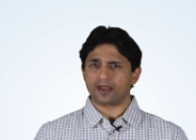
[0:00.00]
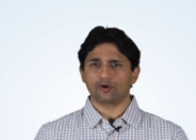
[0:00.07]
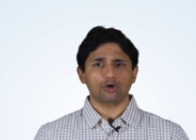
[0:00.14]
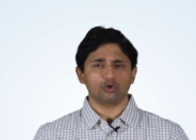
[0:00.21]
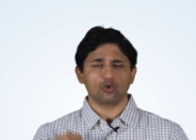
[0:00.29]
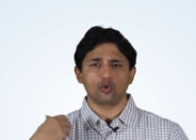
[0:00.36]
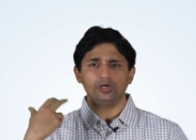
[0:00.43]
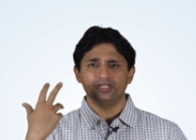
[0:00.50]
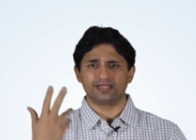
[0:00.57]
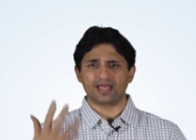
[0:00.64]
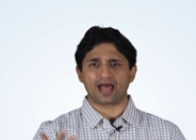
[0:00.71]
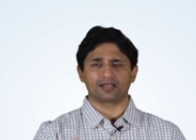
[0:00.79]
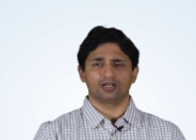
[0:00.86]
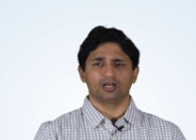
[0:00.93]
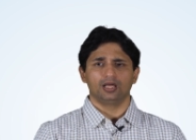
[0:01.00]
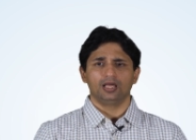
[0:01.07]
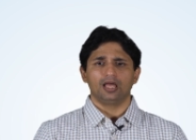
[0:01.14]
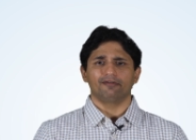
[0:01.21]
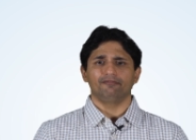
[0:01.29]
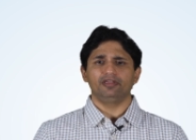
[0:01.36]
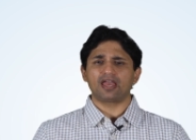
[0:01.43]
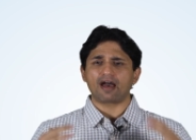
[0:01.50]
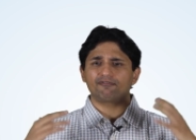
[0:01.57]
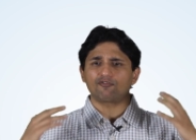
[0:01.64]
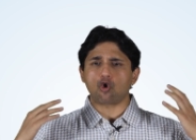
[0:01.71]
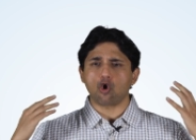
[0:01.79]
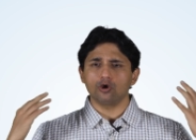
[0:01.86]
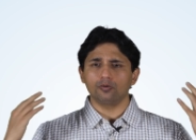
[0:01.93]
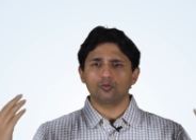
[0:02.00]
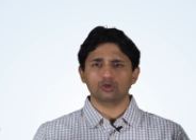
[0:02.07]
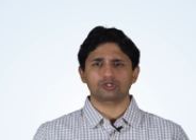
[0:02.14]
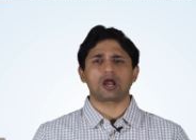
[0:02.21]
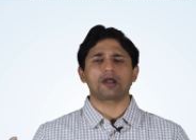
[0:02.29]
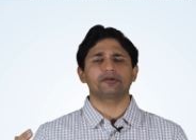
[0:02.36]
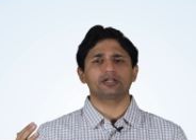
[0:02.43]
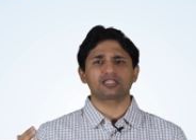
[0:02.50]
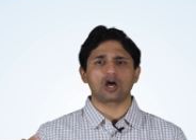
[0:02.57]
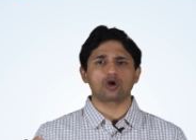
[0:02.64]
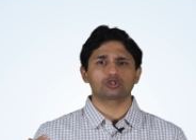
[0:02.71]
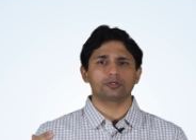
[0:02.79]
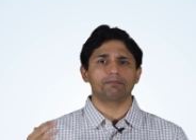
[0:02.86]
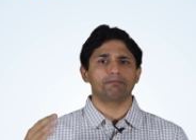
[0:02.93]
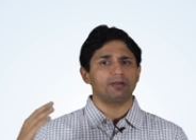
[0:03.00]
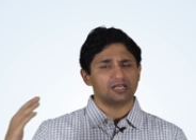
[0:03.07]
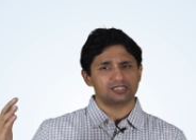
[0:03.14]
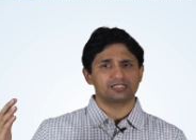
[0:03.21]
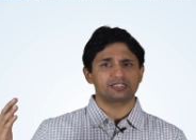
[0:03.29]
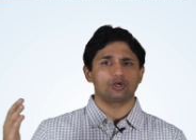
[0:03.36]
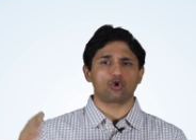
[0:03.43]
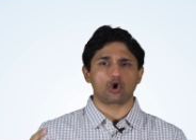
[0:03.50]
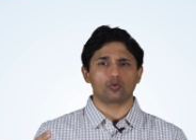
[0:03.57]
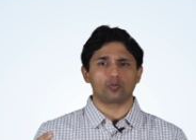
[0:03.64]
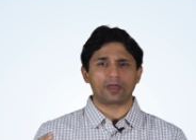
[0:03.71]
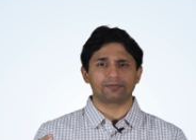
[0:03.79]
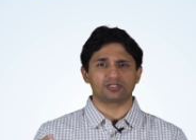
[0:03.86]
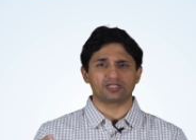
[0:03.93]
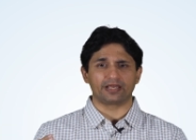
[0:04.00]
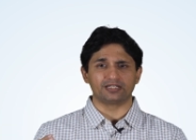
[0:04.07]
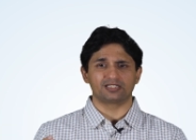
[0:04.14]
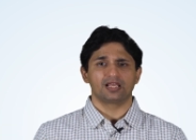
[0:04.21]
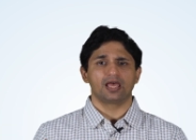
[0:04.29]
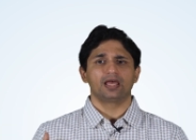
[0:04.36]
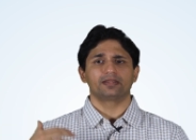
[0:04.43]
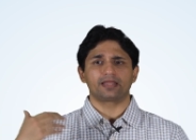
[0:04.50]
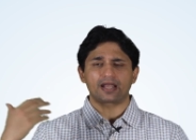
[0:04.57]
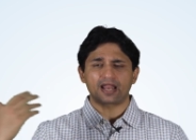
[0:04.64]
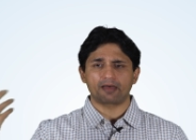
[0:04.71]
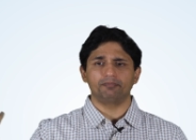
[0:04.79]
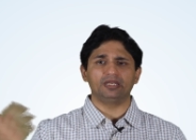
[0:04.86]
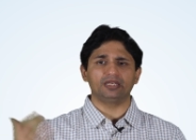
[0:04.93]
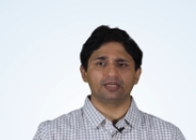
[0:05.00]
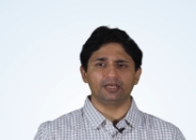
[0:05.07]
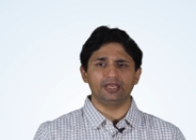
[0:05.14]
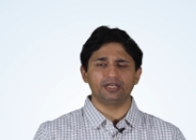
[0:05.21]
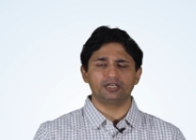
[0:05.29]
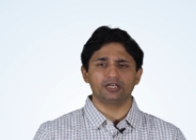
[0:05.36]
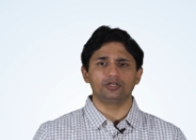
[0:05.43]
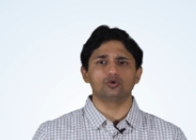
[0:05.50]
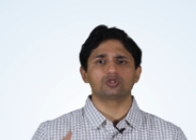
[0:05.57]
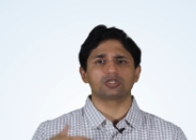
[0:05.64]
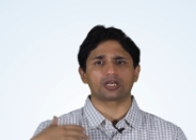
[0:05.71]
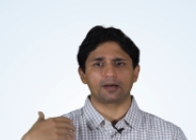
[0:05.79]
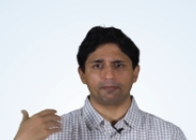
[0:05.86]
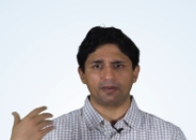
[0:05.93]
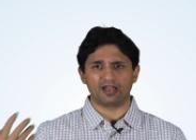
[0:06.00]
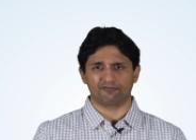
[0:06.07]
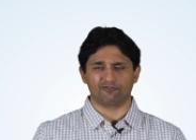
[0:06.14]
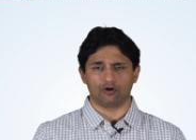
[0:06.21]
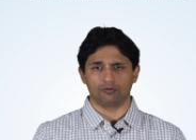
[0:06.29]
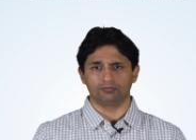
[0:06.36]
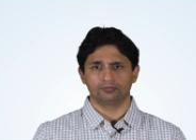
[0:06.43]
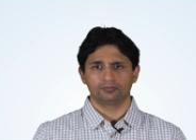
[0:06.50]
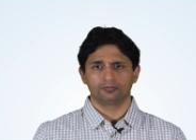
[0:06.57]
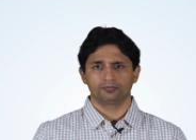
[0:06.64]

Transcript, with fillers: And not only that, we have almost one hundred thousand plus salon websites that have been created using our platform.